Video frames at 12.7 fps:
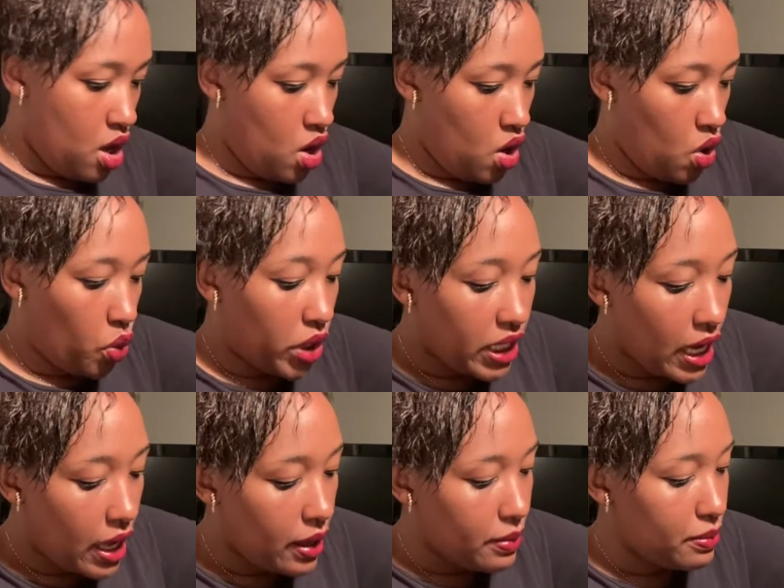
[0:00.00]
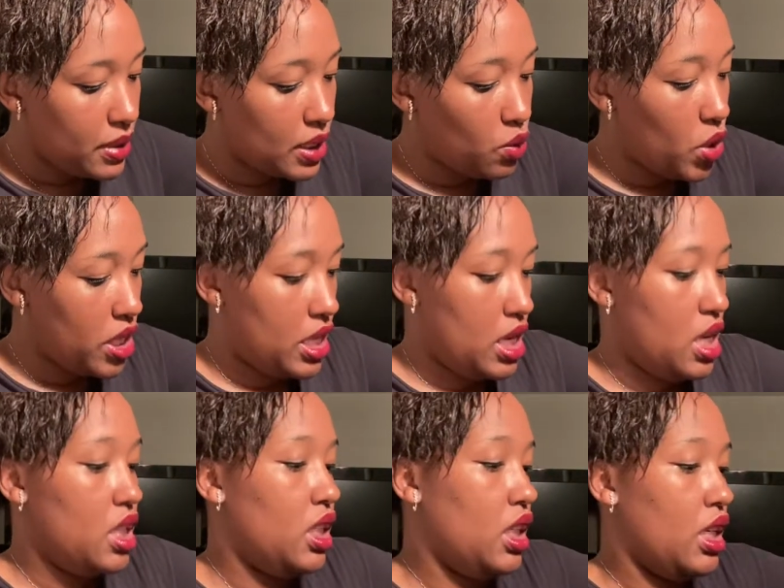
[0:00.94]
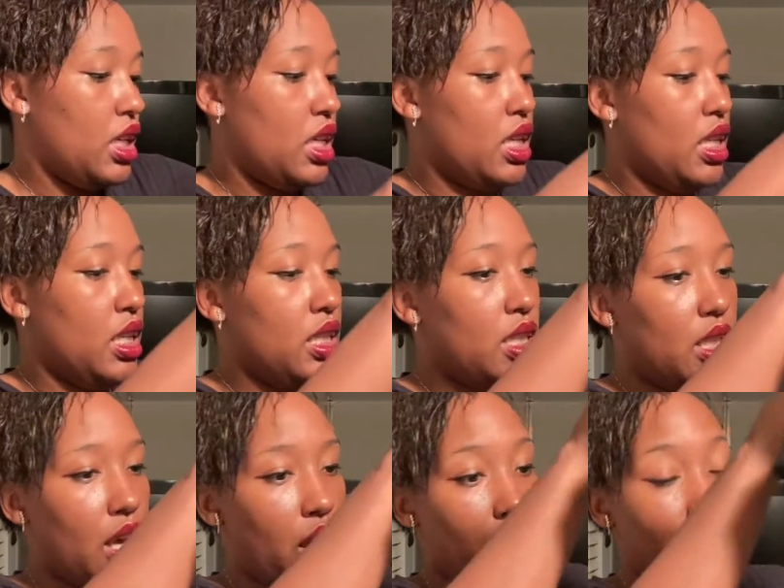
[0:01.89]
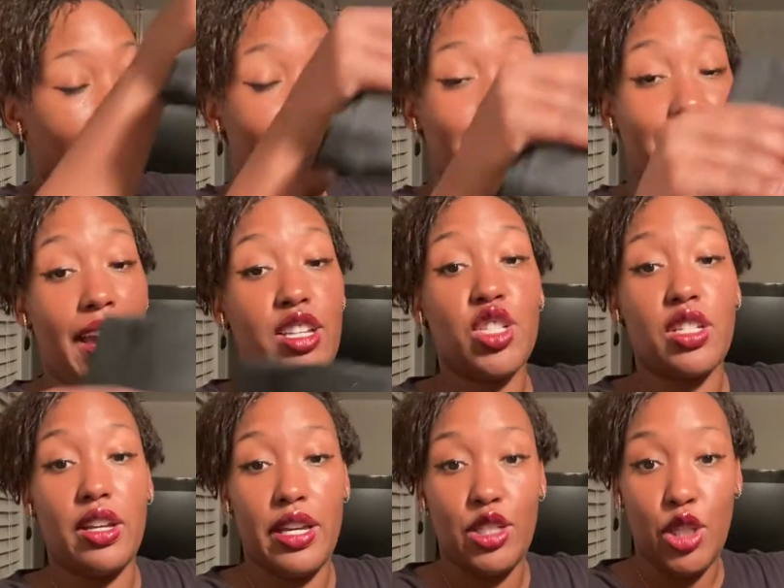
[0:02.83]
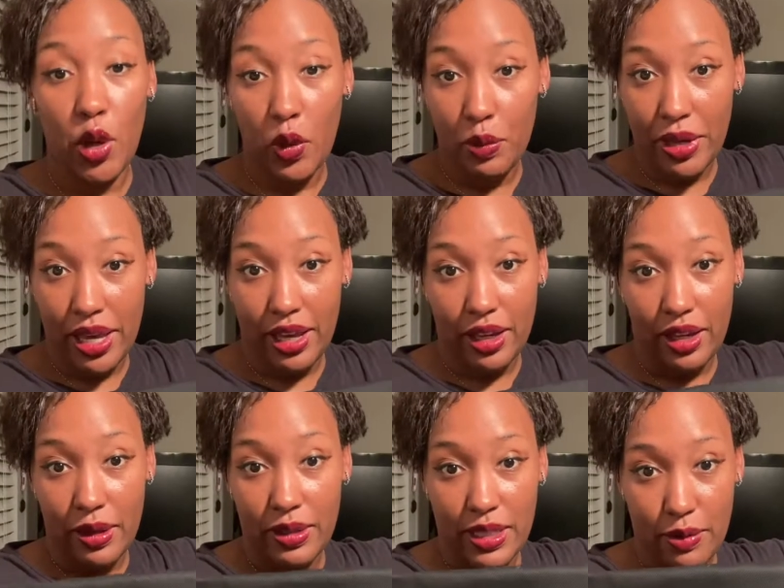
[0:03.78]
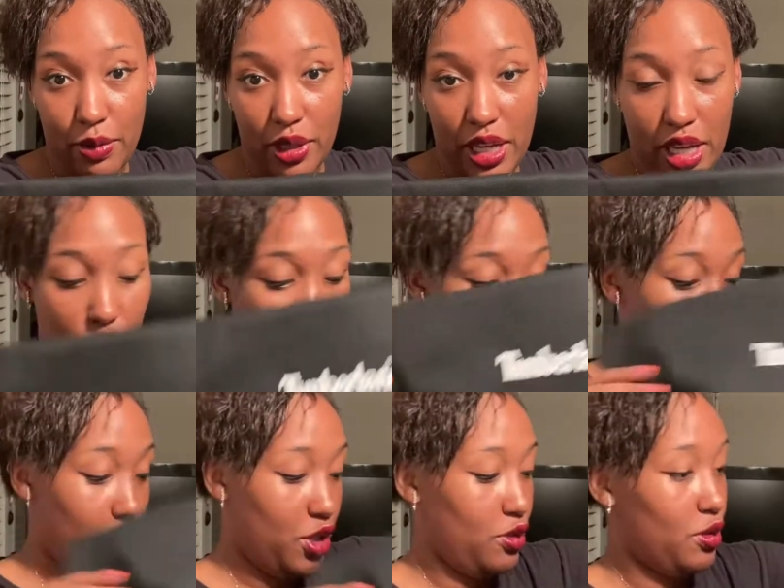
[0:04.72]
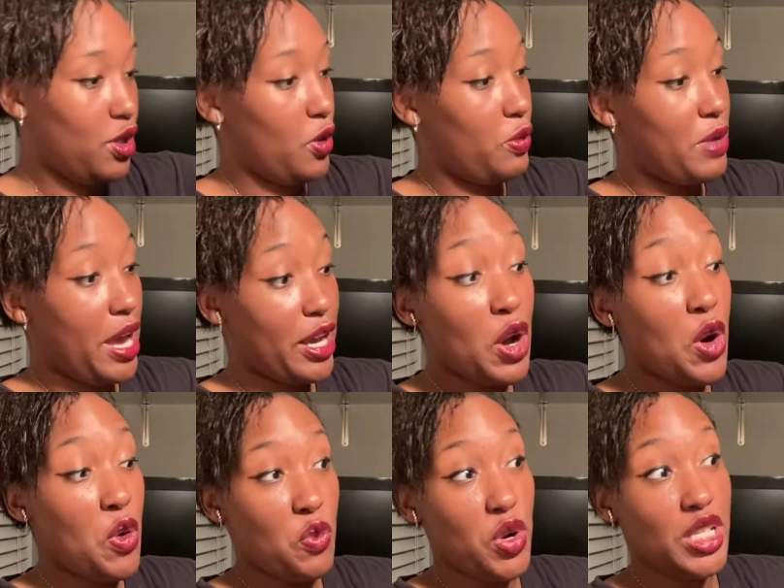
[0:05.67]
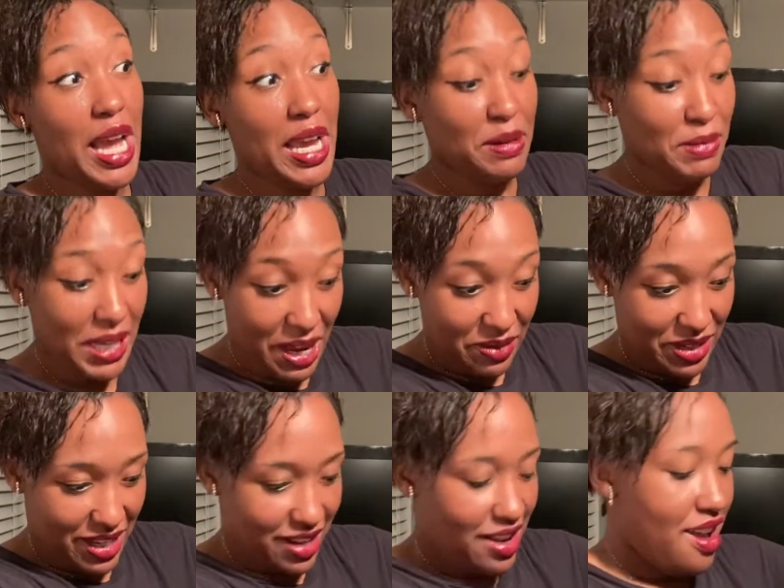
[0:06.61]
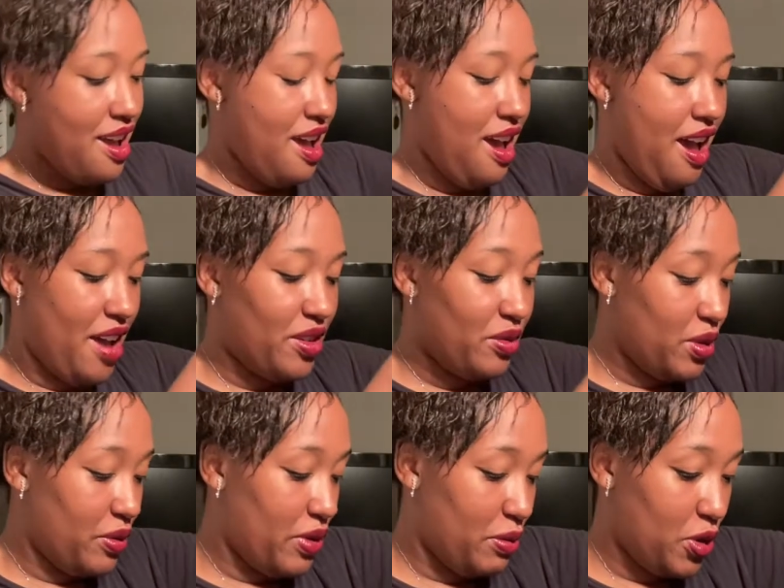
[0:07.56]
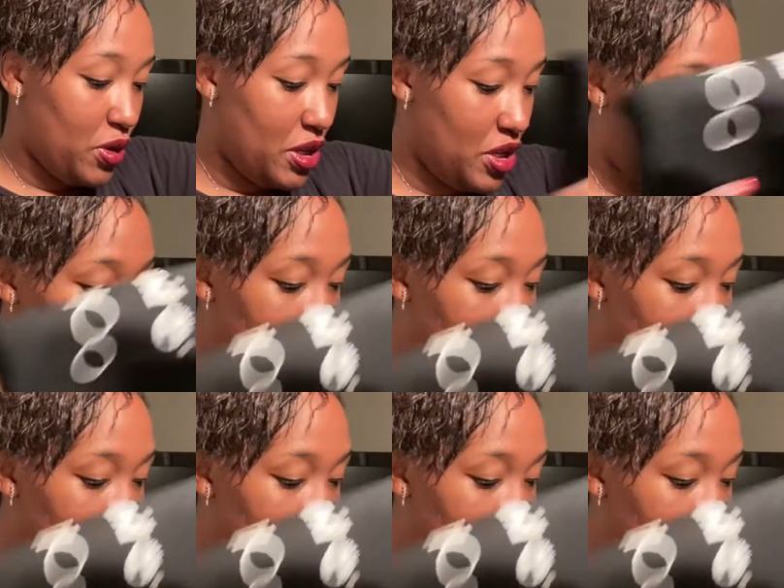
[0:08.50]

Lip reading: What comes with it is actually a tote bag, a Timberland and Jimmy Choo tote bag, which I am loving. I don't know if I'm going to use